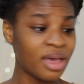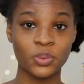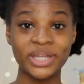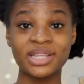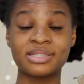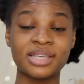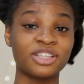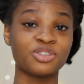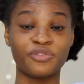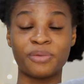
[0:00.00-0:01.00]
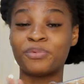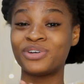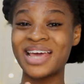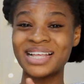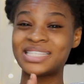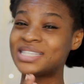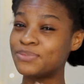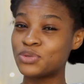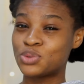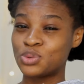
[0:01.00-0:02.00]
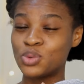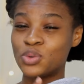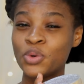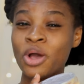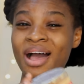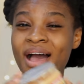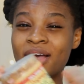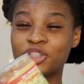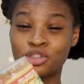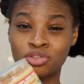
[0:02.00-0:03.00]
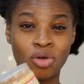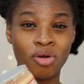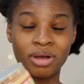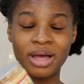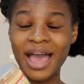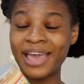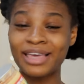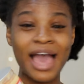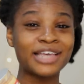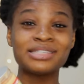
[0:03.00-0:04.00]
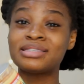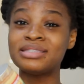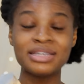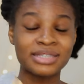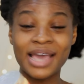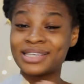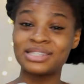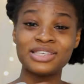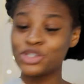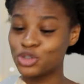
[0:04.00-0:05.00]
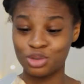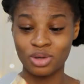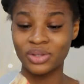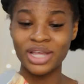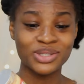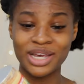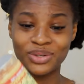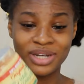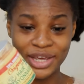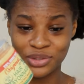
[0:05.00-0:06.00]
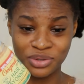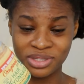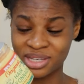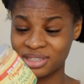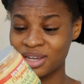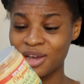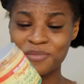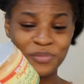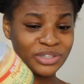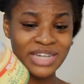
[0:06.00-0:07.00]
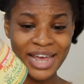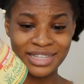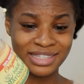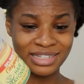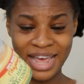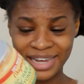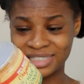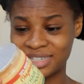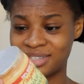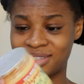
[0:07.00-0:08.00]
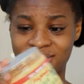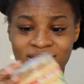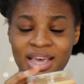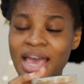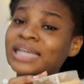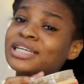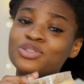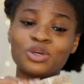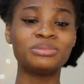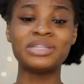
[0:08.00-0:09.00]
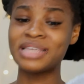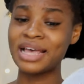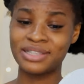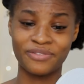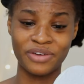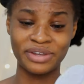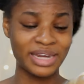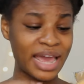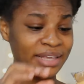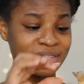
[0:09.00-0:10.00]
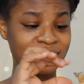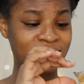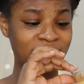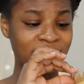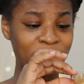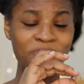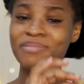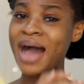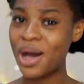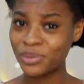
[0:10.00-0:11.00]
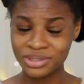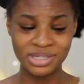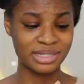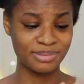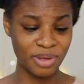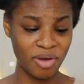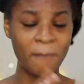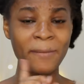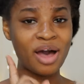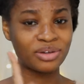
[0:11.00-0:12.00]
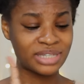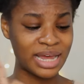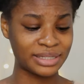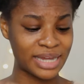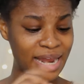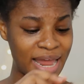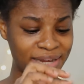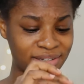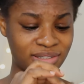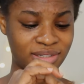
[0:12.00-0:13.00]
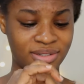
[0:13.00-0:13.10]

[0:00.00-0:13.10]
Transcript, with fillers: when the scent of a product seems too strong i i sneeze i sneeze throughout that's why i don't like using products like this i just hope this has a very nice mouth smell Mouth underlined